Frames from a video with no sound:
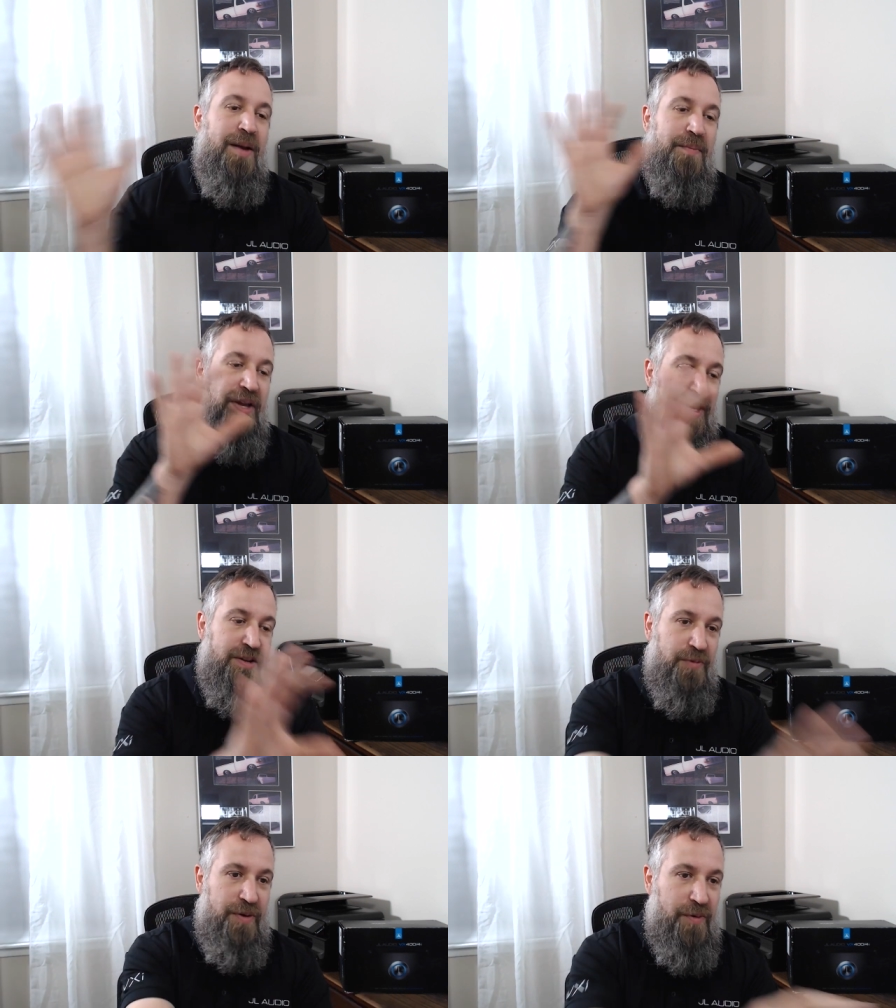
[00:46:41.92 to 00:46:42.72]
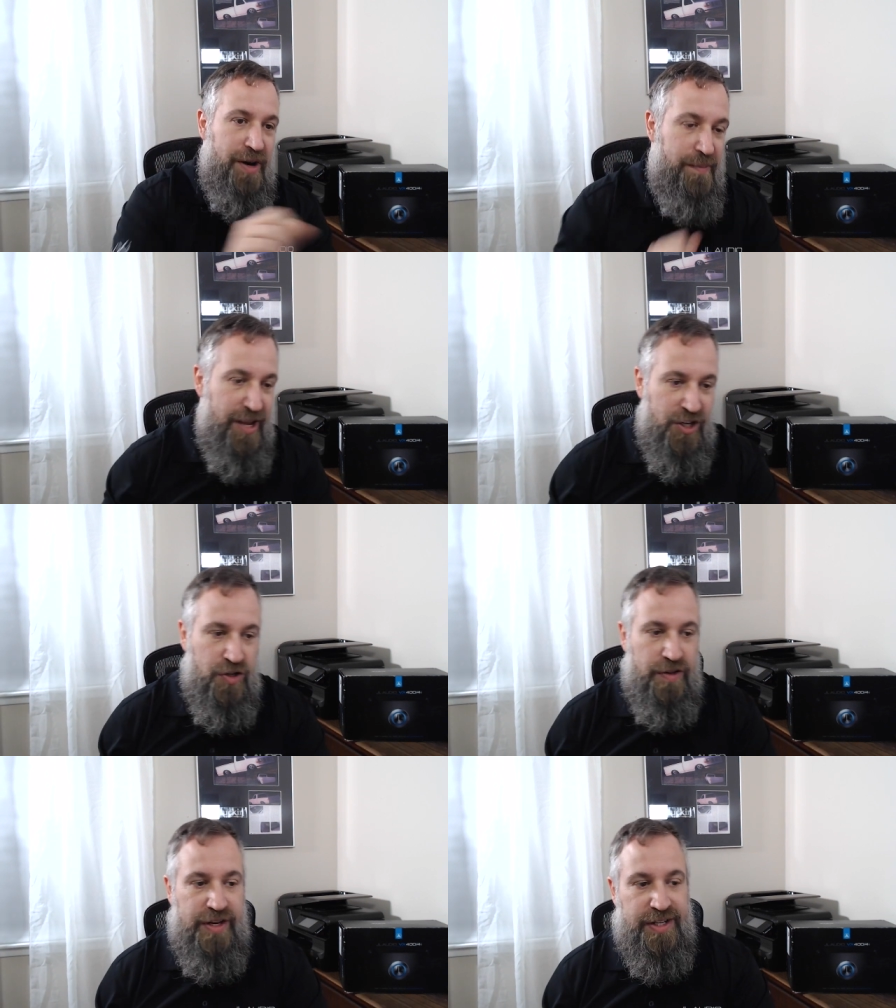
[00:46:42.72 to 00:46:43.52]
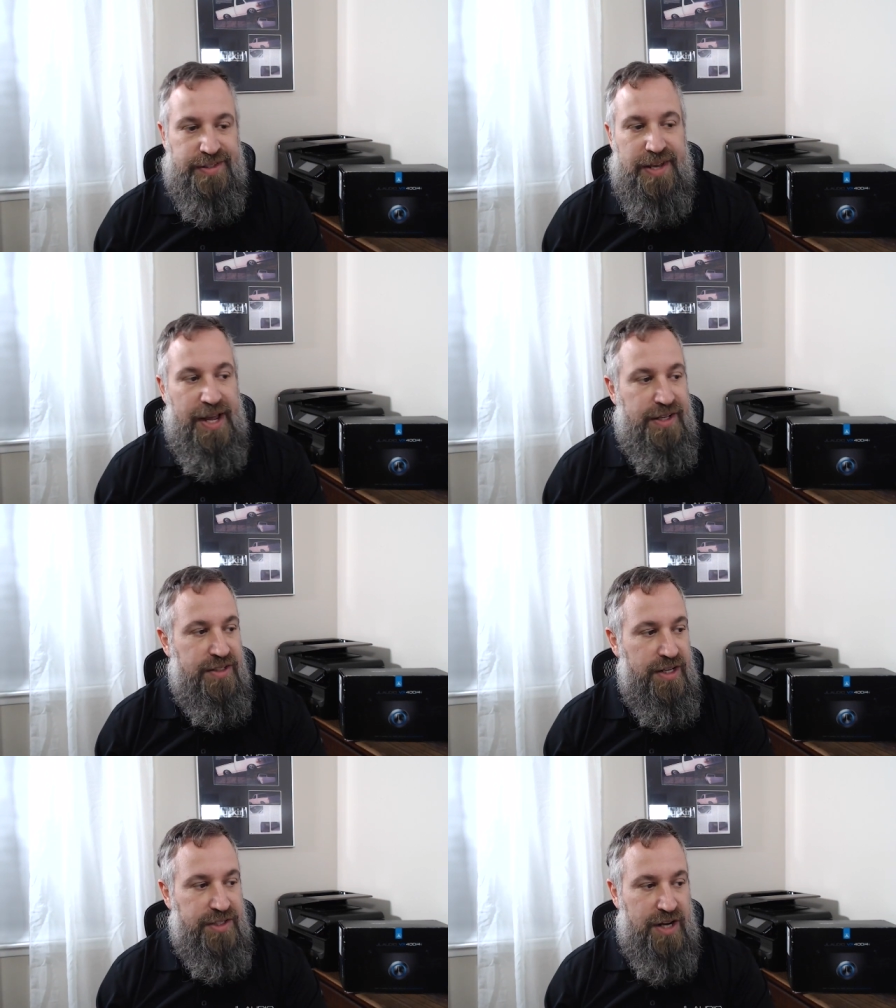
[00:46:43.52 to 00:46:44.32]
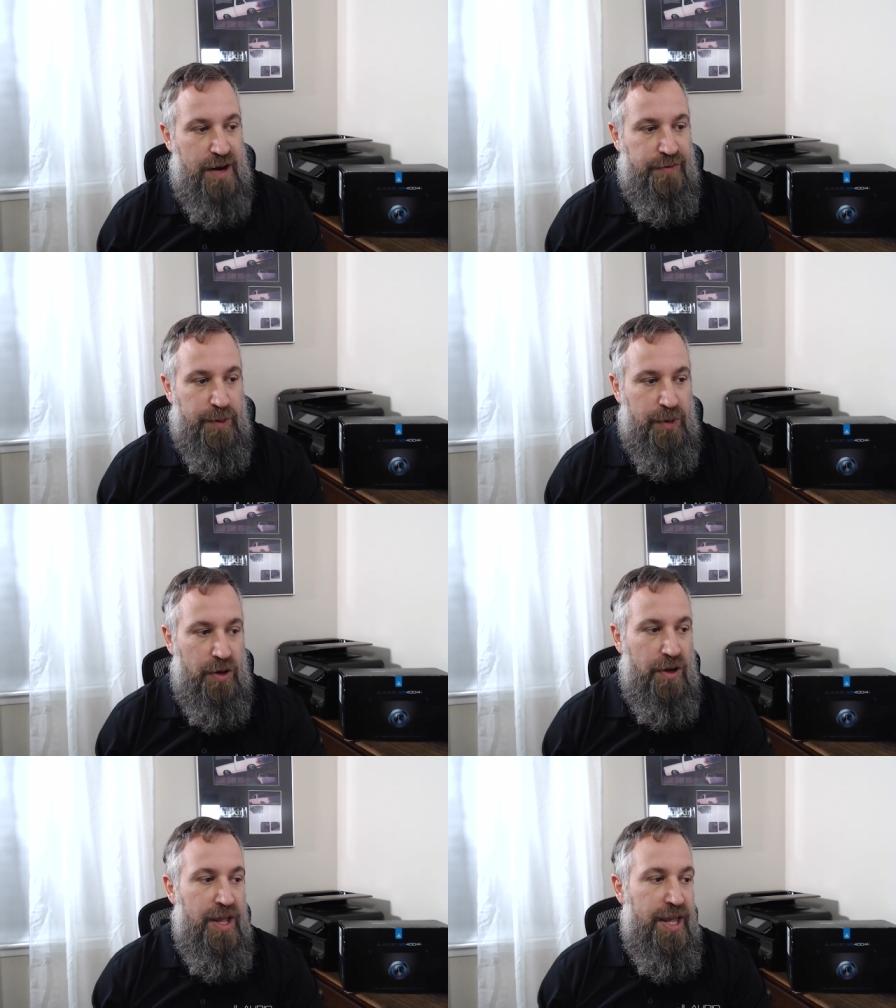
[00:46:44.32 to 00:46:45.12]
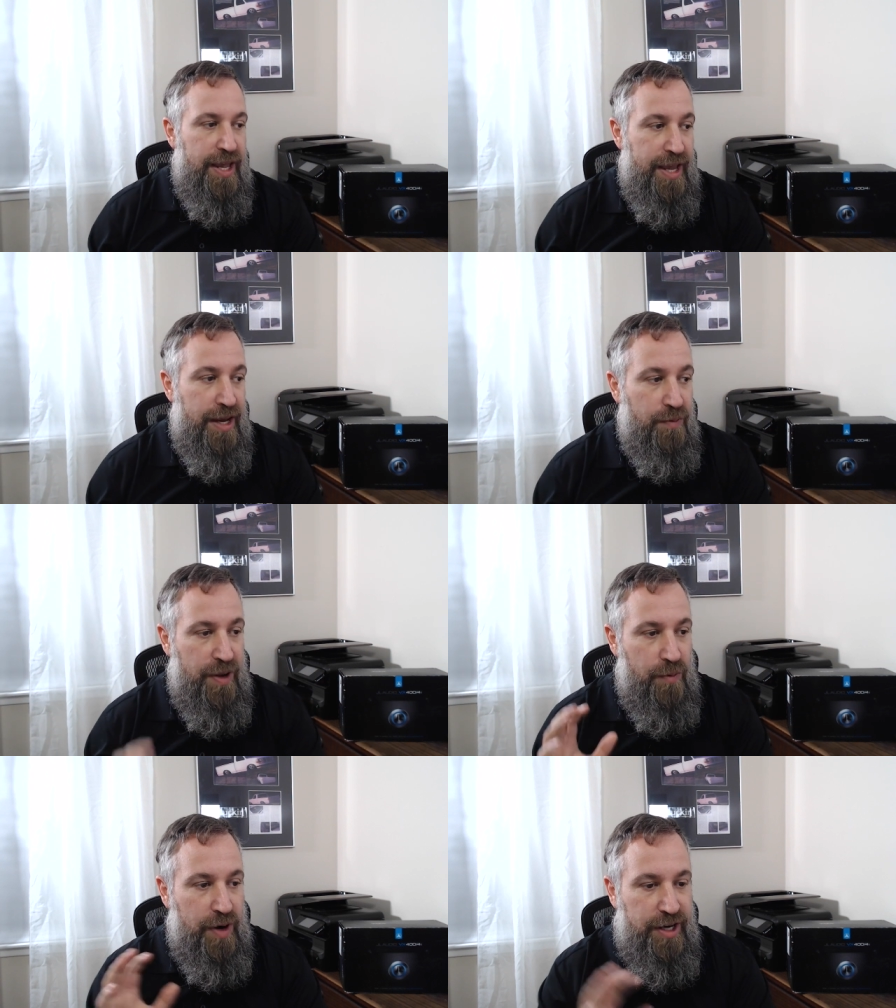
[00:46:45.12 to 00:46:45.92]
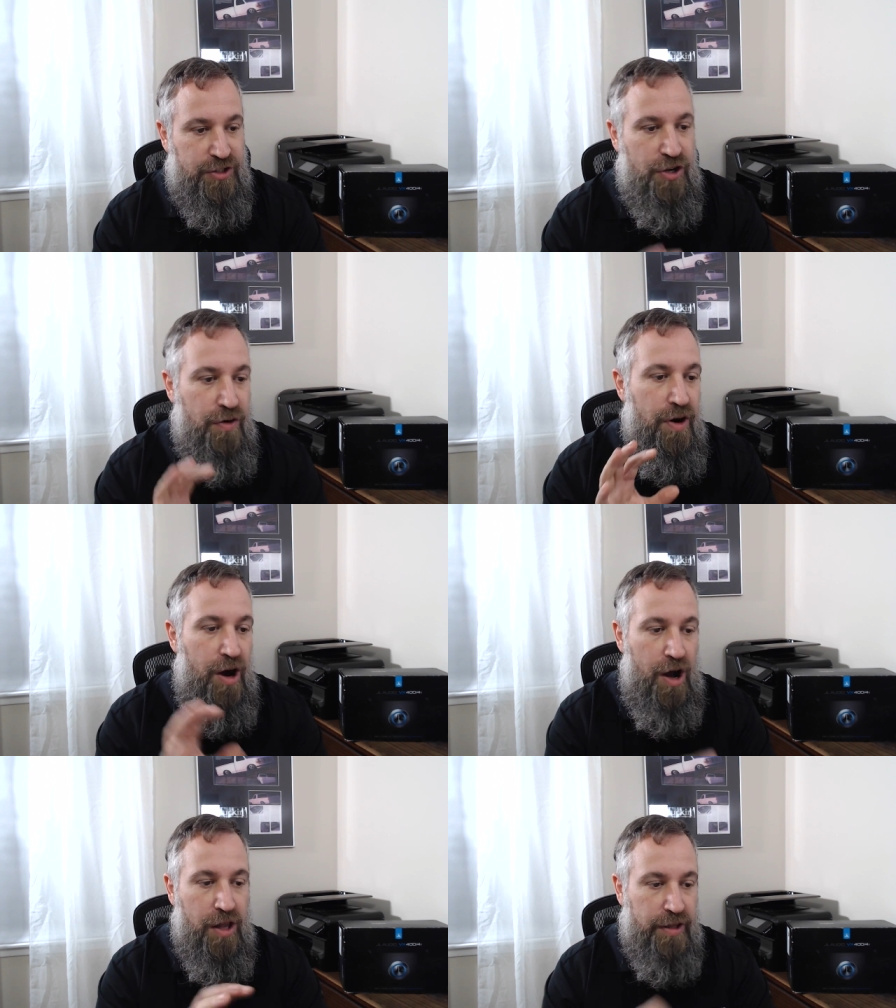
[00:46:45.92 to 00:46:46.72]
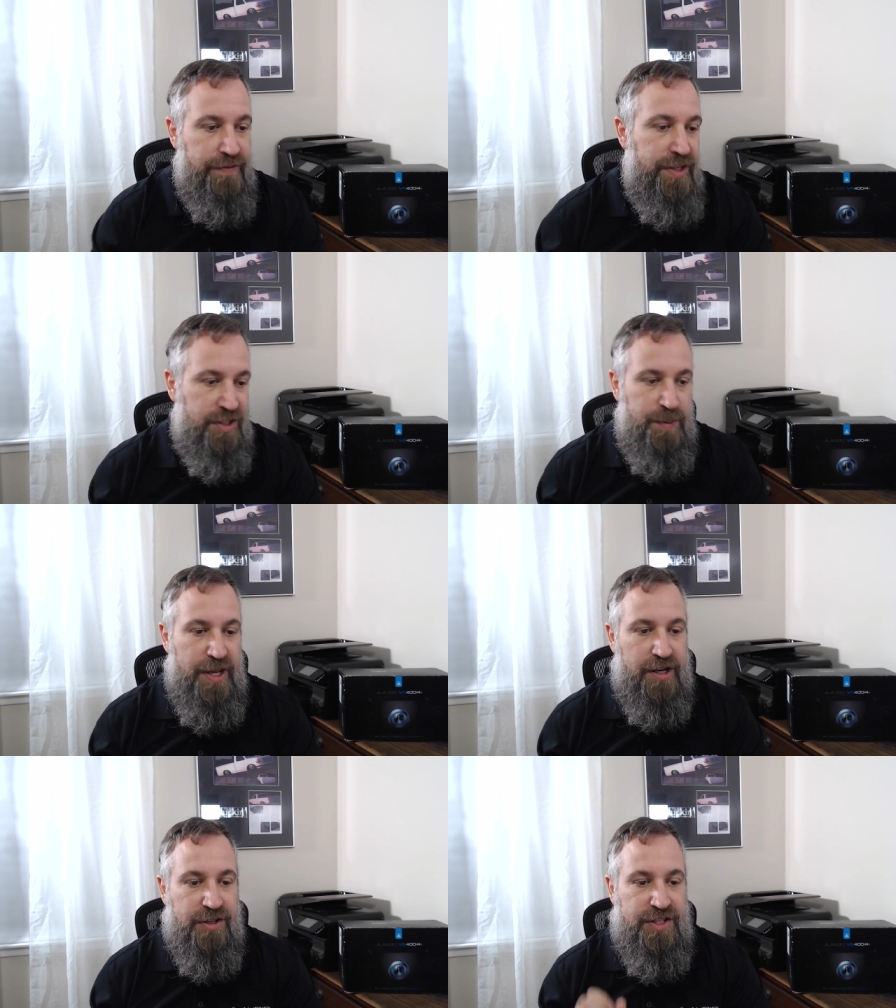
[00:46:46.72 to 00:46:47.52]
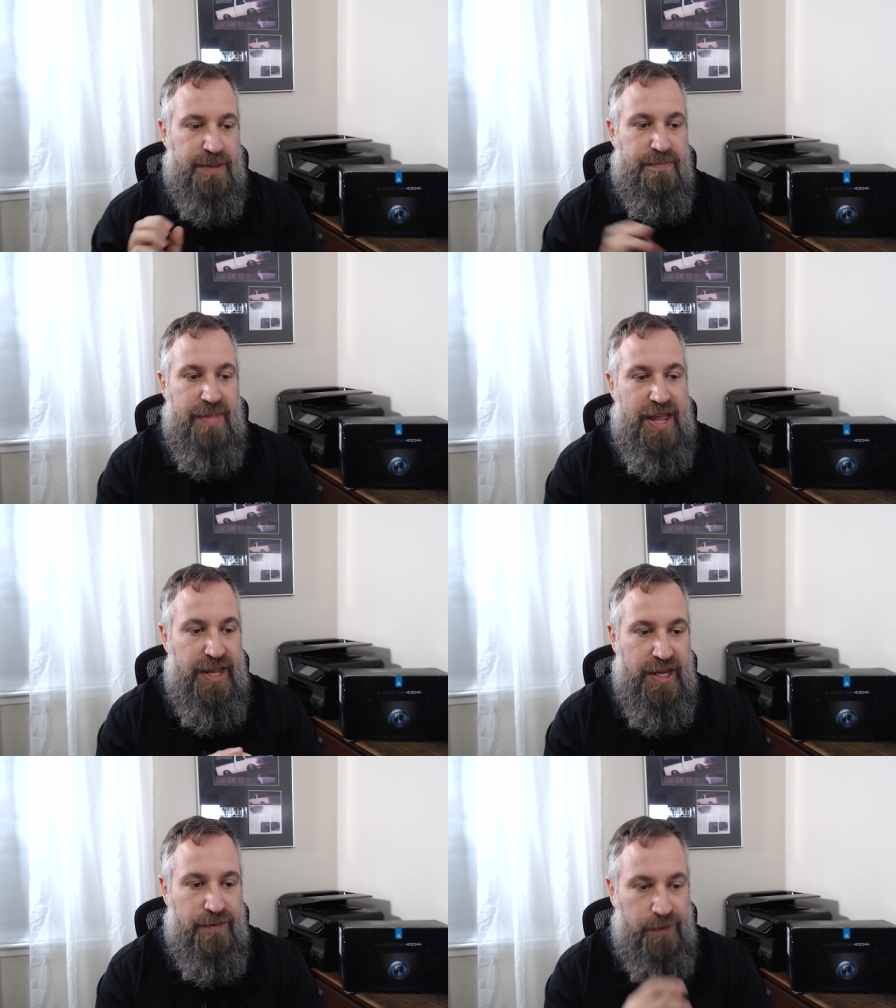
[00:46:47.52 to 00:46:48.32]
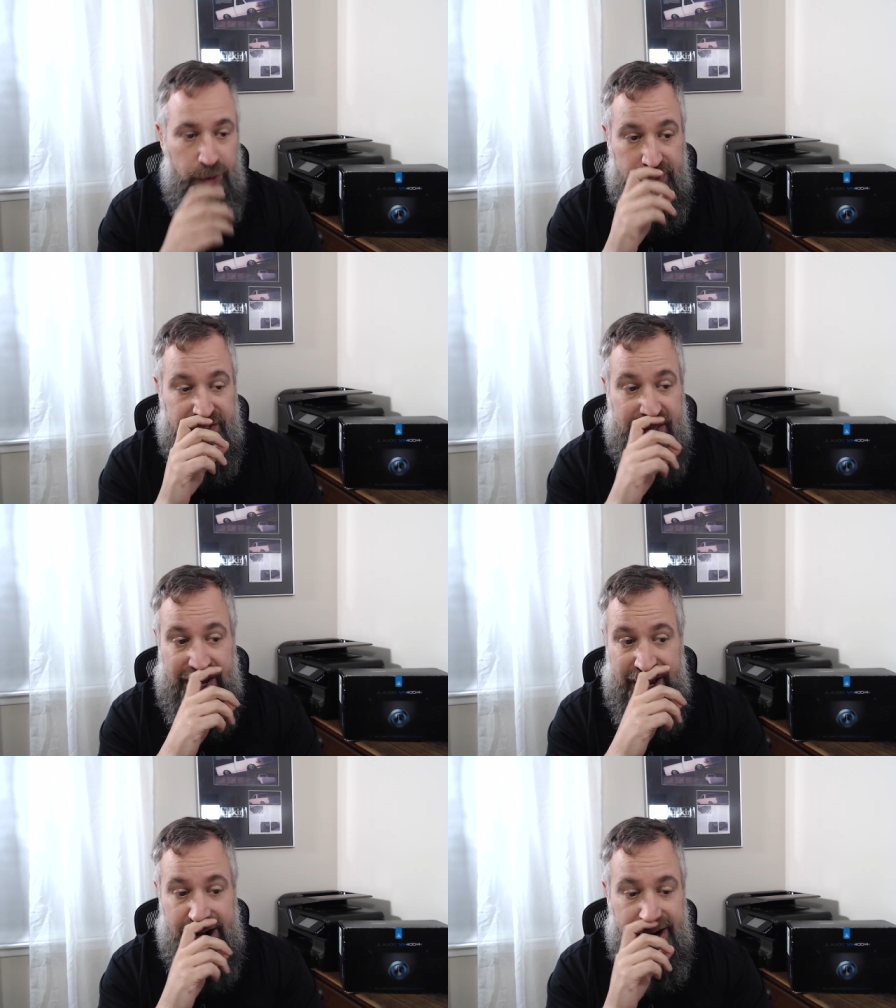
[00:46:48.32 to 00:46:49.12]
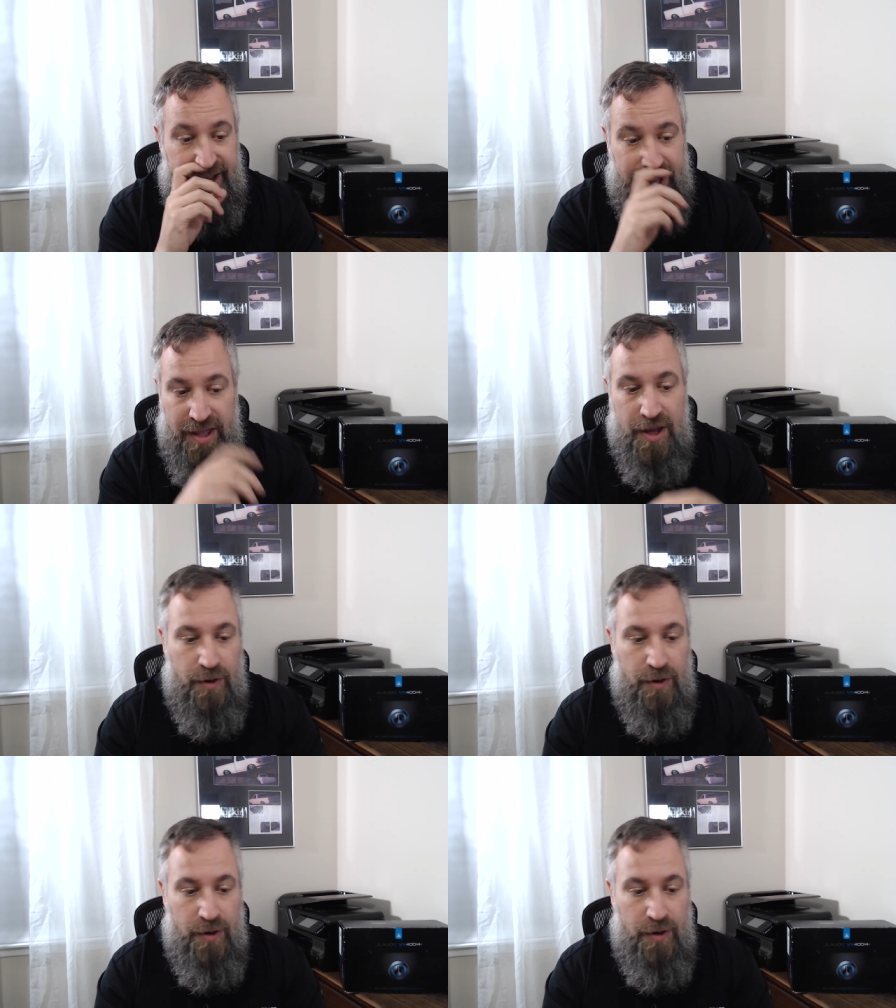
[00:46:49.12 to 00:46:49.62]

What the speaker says: but we want to make sure that it's nice, it's comfortable, and we want to tune all of the speakers that may influence that area,